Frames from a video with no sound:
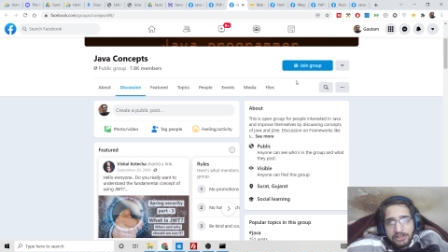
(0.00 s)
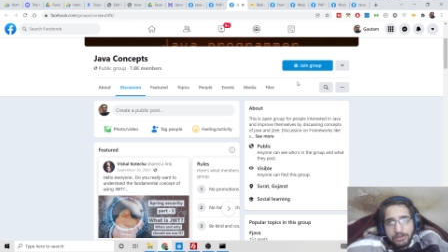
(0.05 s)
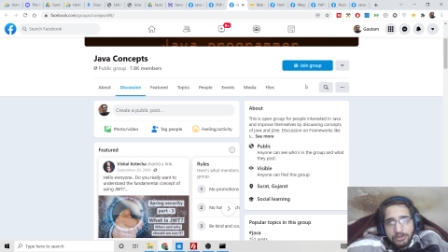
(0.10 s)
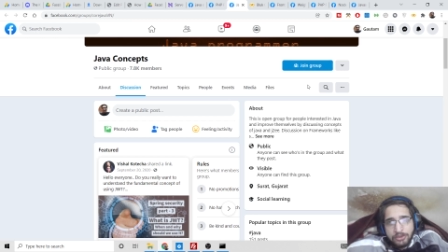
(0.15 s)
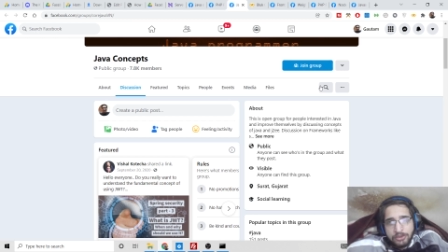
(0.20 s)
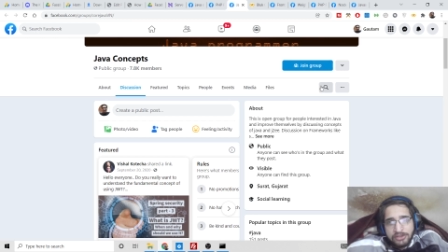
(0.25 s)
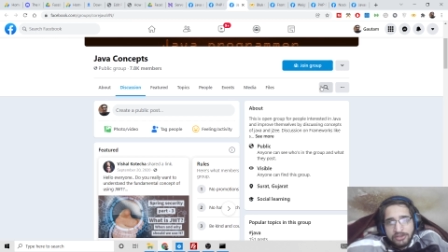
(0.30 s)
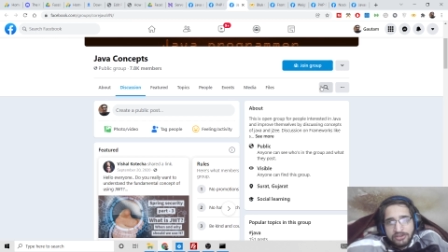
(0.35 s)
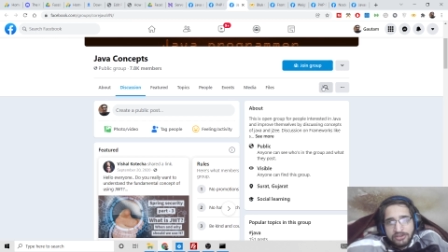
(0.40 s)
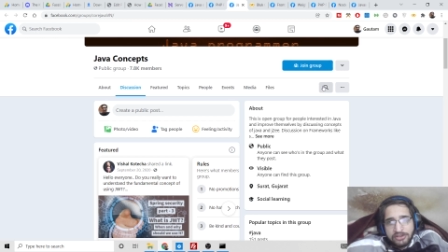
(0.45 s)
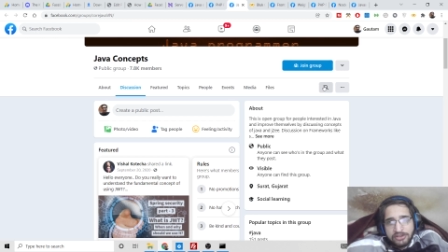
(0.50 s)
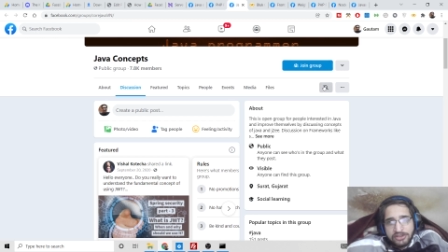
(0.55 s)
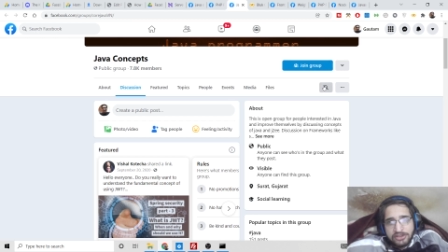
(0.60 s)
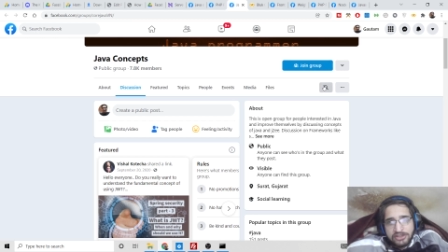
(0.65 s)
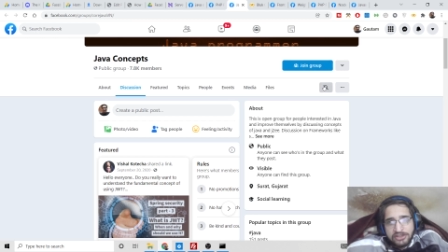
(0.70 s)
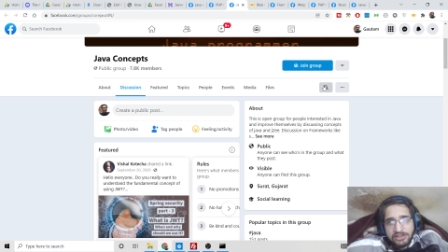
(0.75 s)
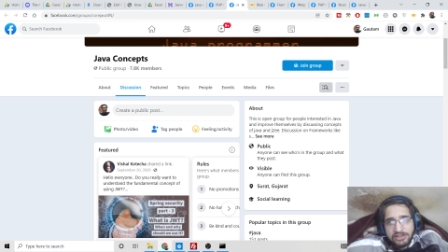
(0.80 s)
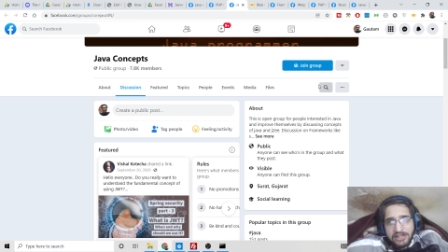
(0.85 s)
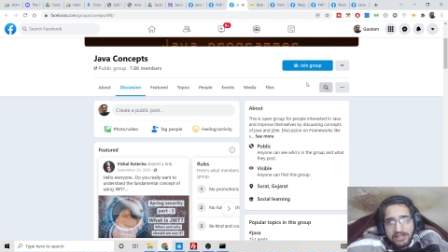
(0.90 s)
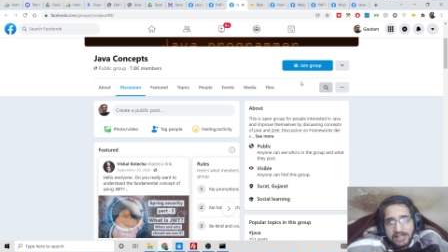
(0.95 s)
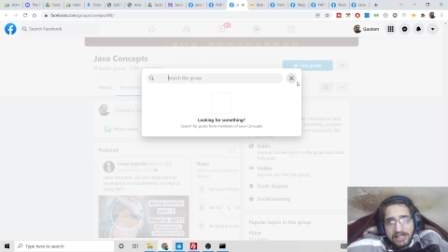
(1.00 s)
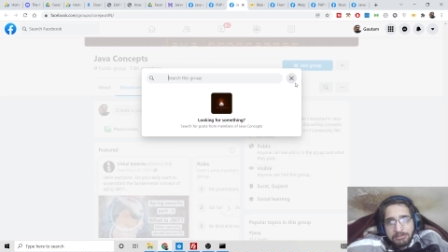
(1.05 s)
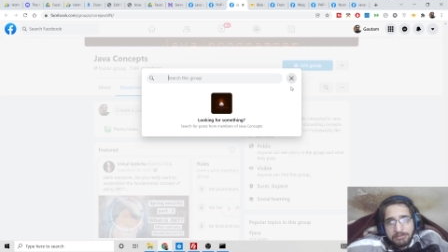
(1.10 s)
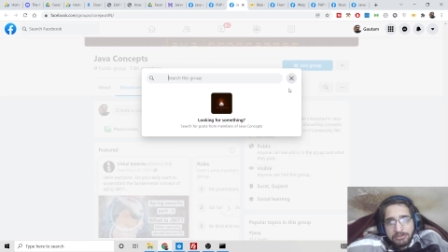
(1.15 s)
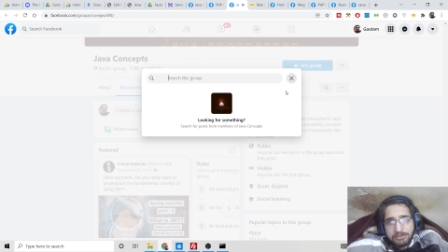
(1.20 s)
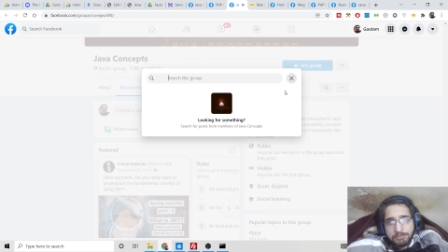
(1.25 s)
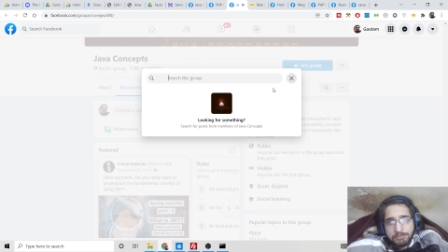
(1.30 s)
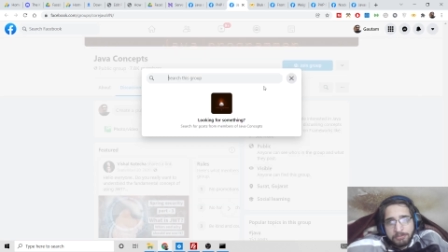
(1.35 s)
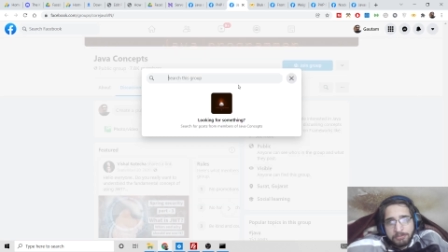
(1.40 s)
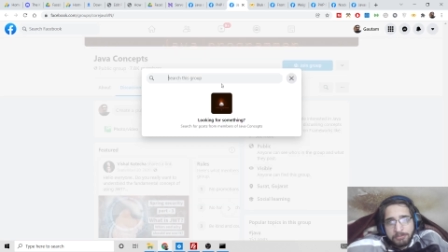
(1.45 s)
You can search in
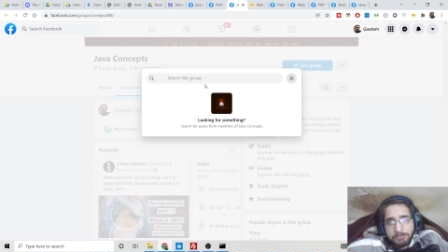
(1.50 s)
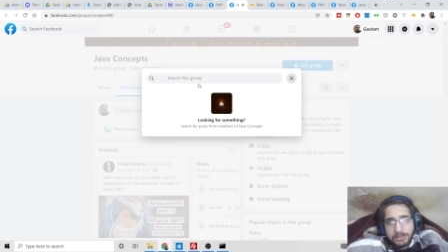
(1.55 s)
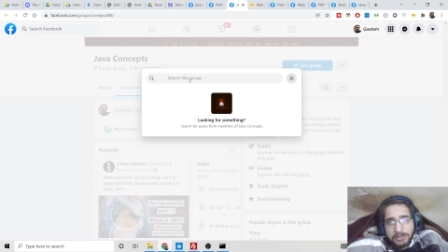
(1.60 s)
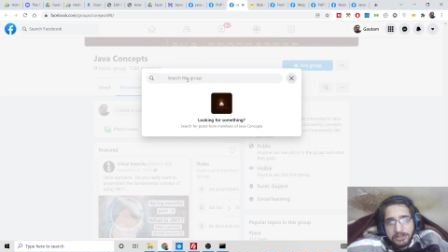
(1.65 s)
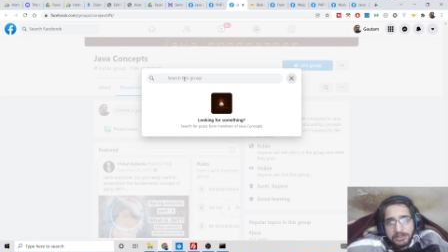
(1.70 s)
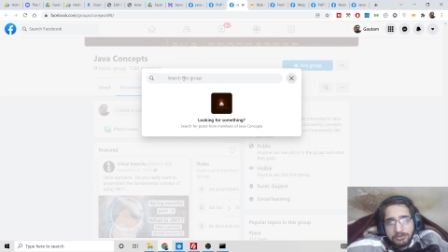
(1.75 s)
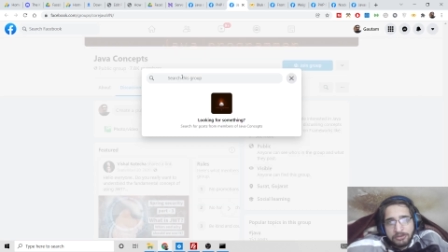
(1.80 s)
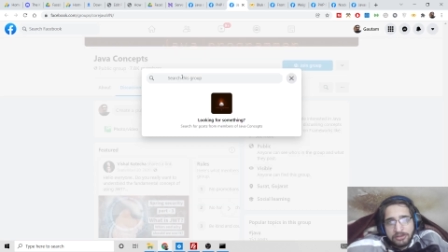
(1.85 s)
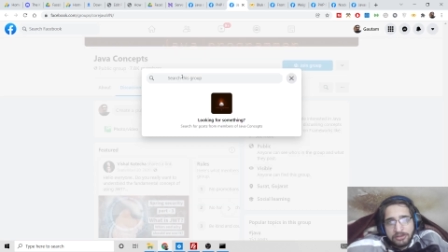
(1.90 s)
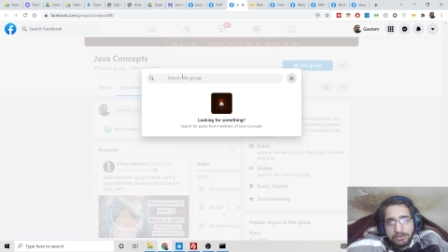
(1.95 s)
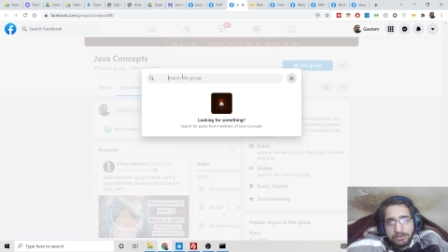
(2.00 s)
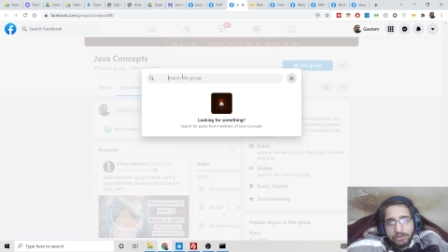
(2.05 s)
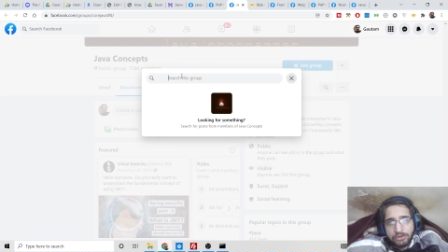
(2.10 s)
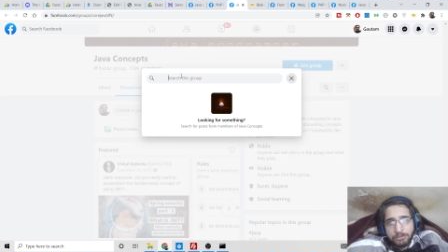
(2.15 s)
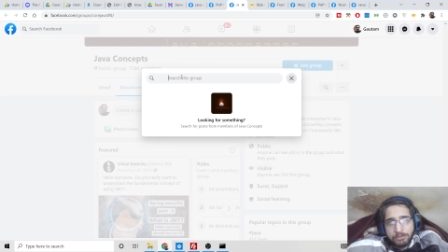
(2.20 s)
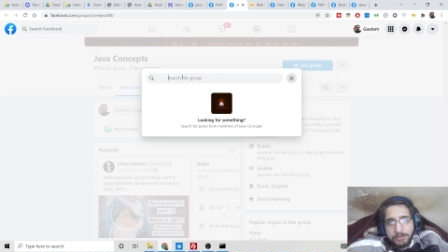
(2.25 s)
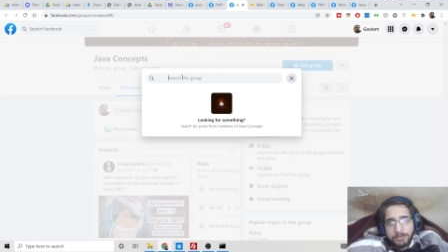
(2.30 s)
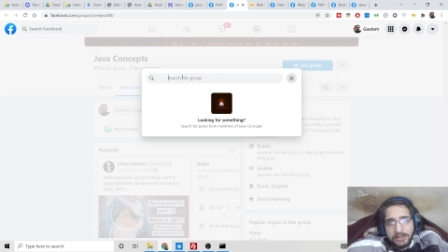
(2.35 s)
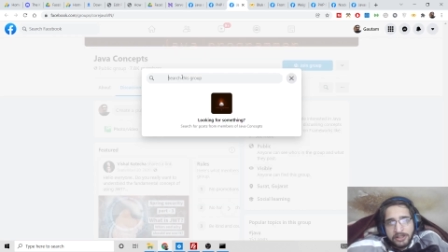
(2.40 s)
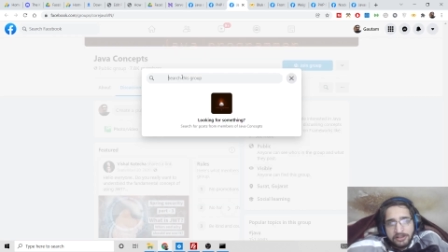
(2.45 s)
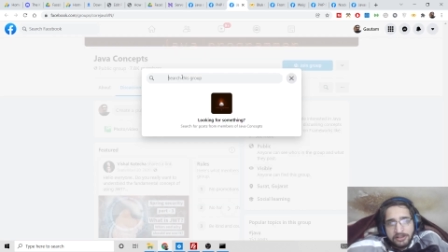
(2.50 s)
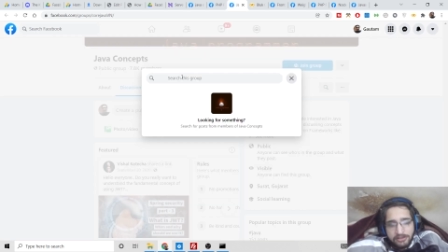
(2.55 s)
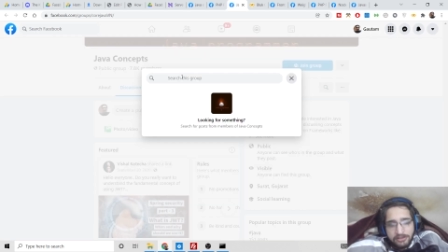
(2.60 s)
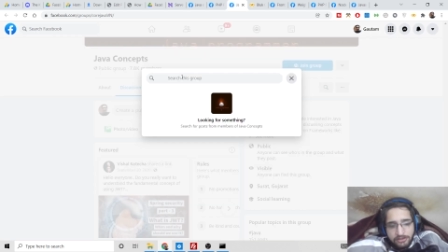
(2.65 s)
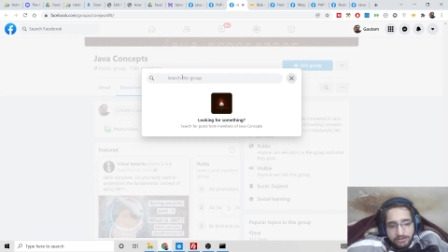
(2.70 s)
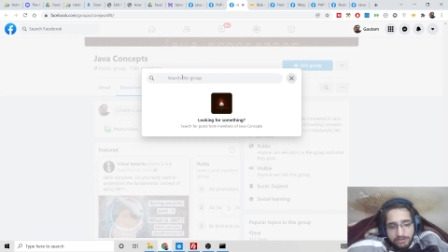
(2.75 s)
that particular group here.